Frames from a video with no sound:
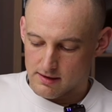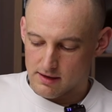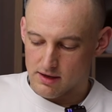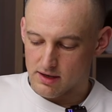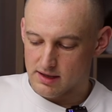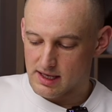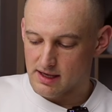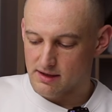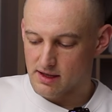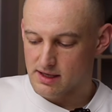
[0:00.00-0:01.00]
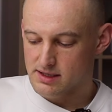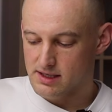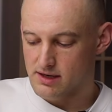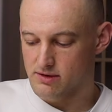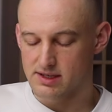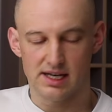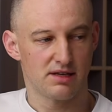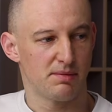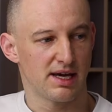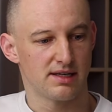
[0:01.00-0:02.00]
You can think of the external
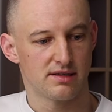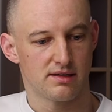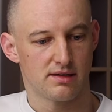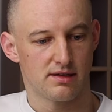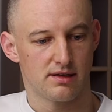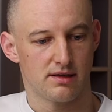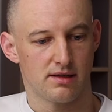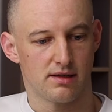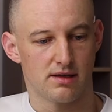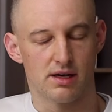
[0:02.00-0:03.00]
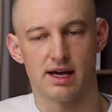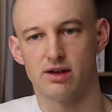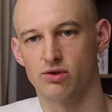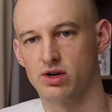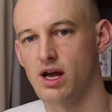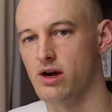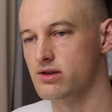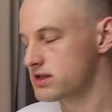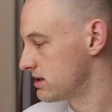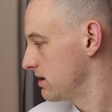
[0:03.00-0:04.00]
database like your
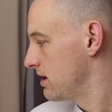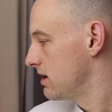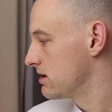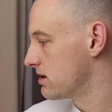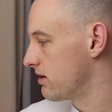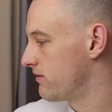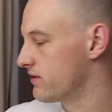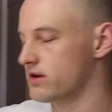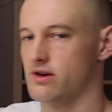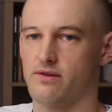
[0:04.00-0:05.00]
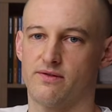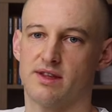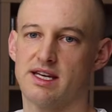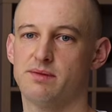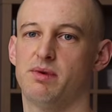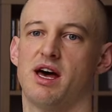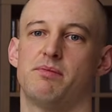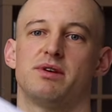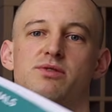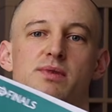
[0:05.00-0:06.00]
notes. So for this
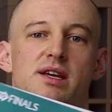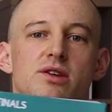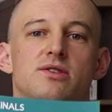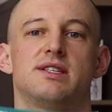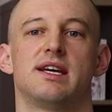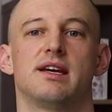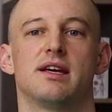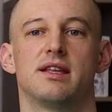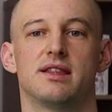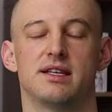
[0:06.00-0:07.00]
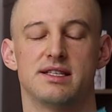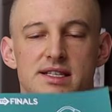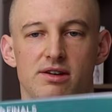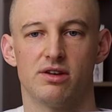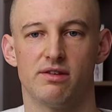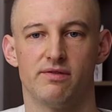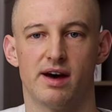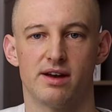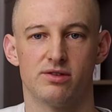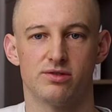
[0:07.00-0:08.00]
purpose, we're using the Zero to
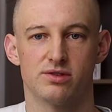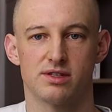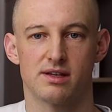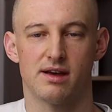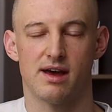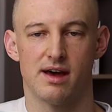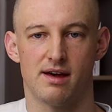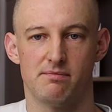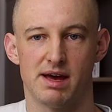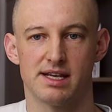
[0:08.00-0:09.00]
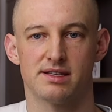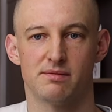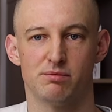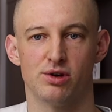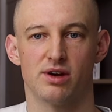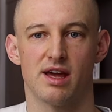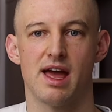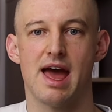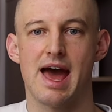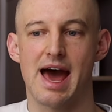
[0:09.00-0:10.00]
Finals medicine book
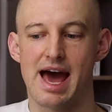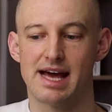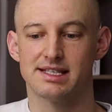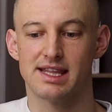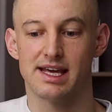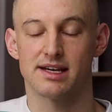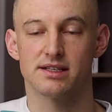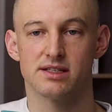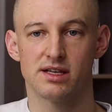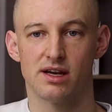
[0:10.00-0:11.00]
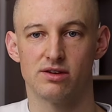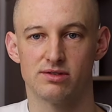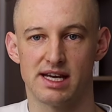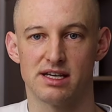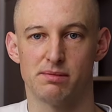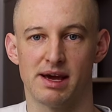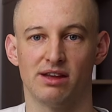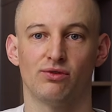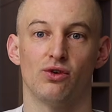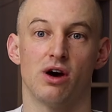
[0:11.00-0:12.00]
as the external
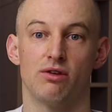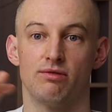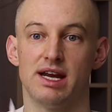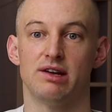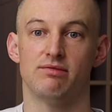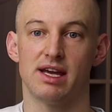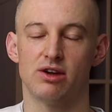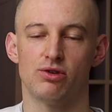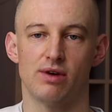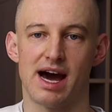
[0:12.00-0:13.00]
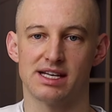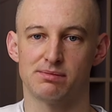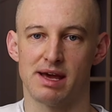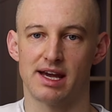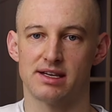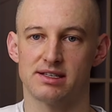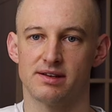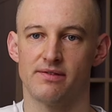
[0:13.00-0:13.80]
database for our read and recall aspect.